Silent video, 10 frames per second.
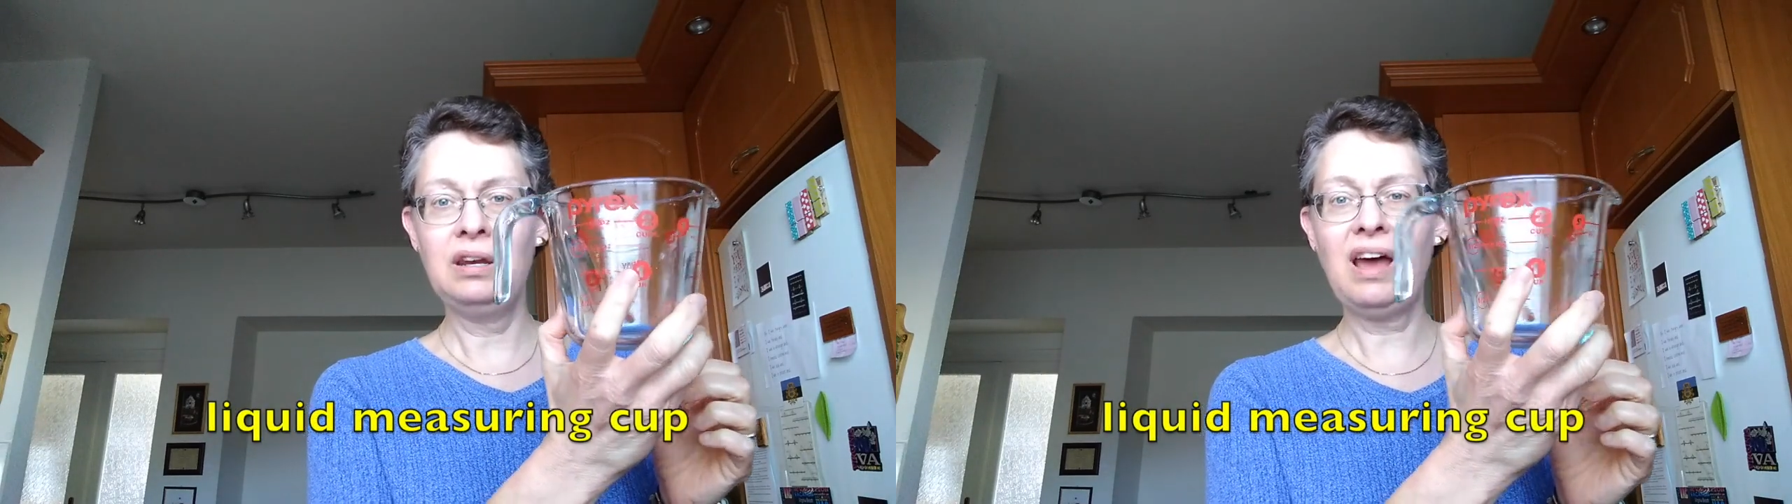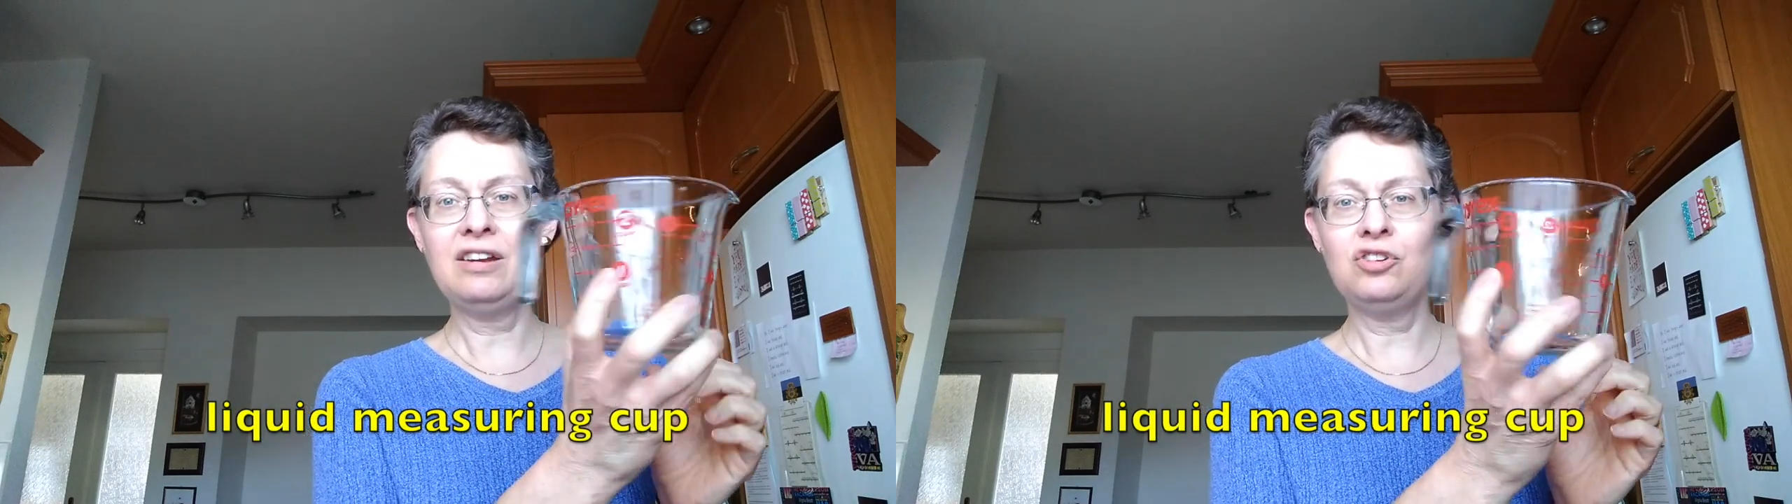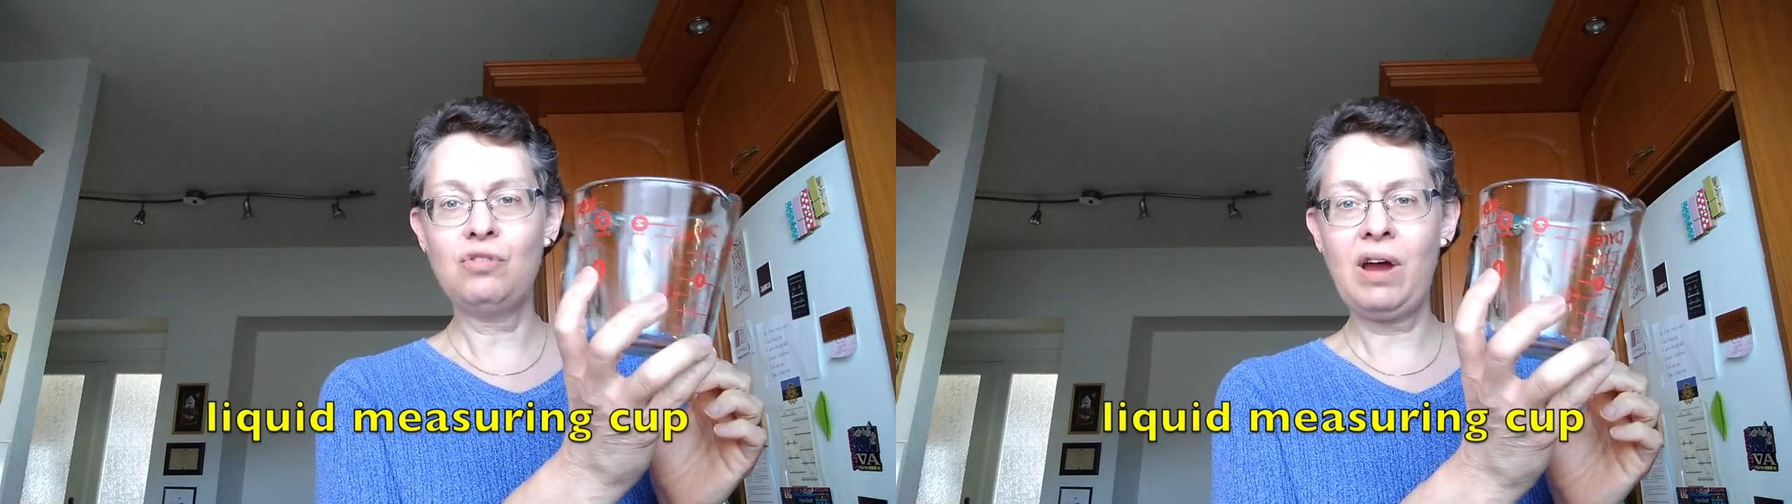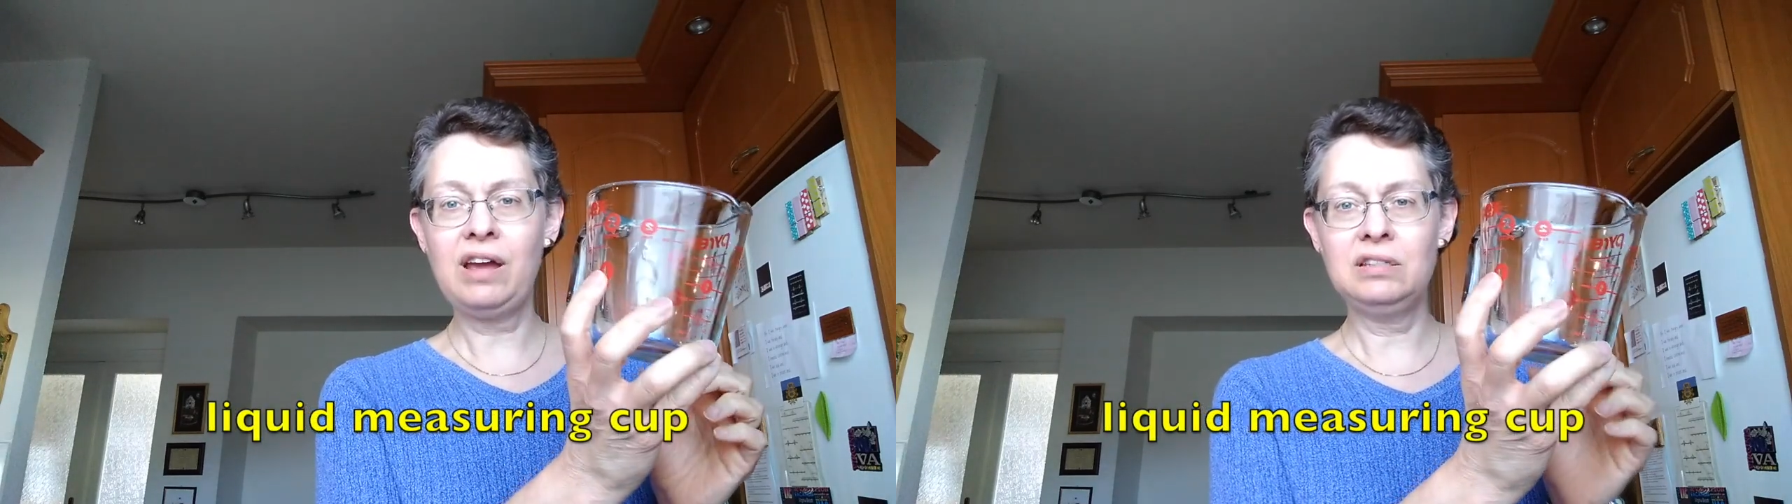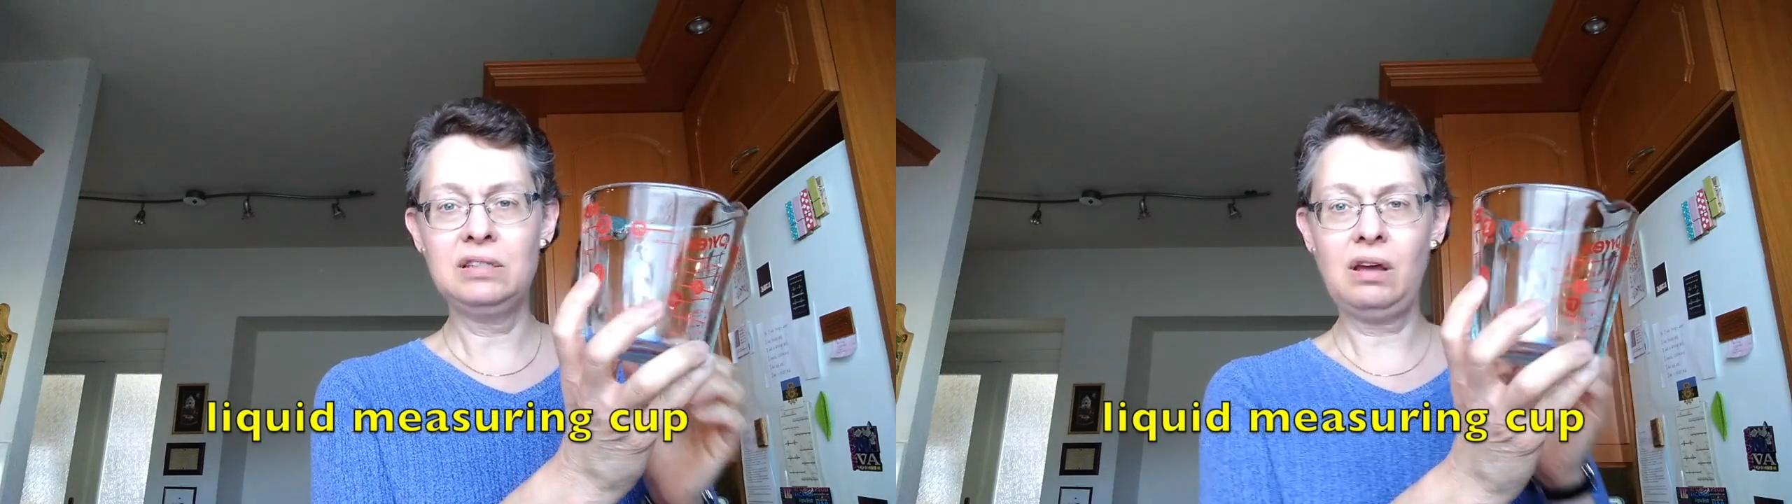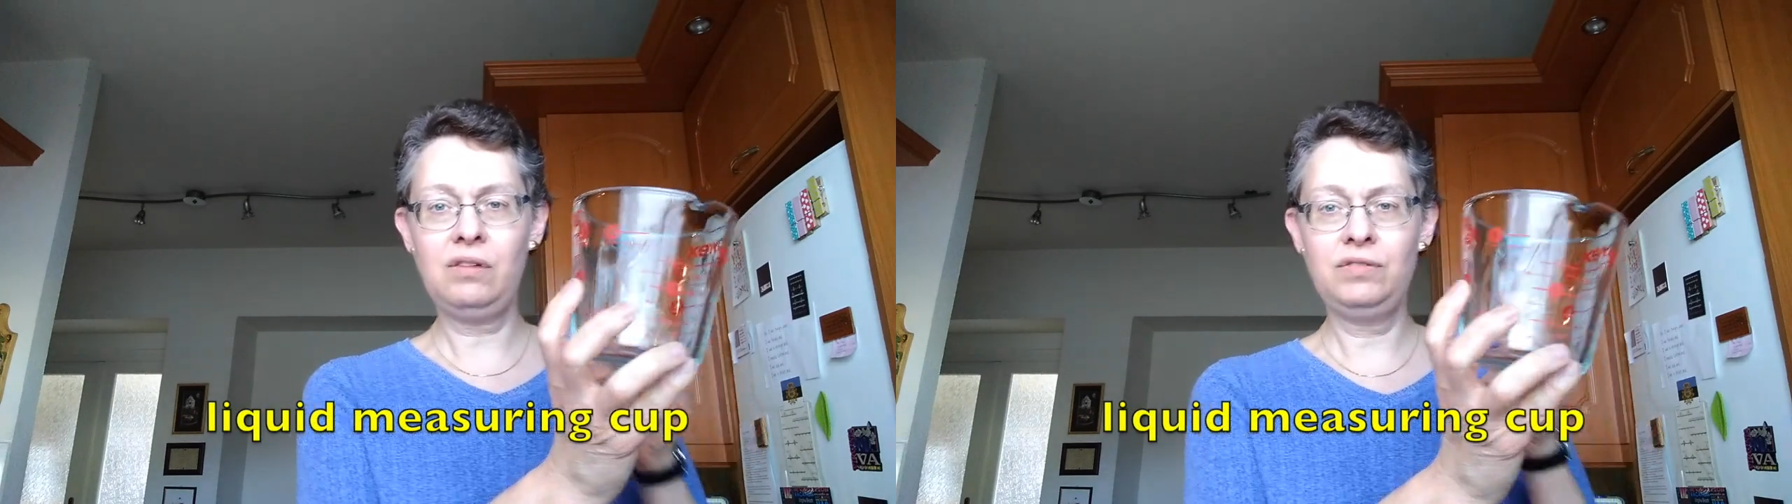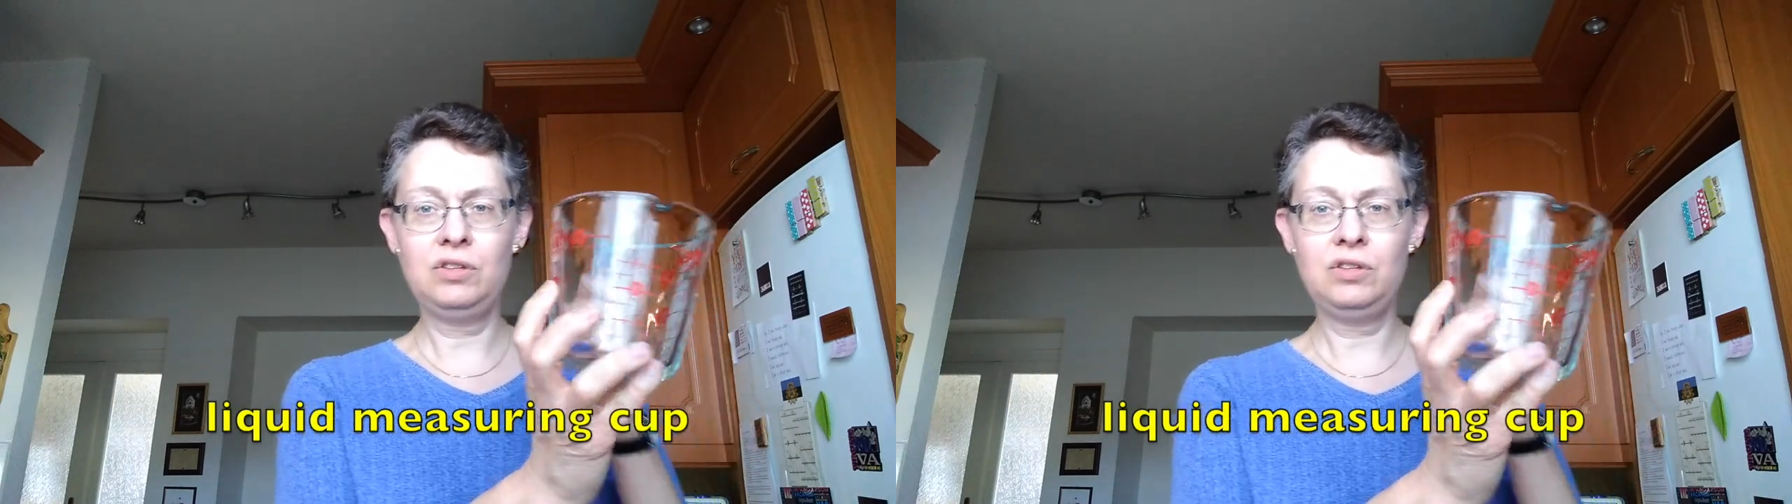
not dry stuff.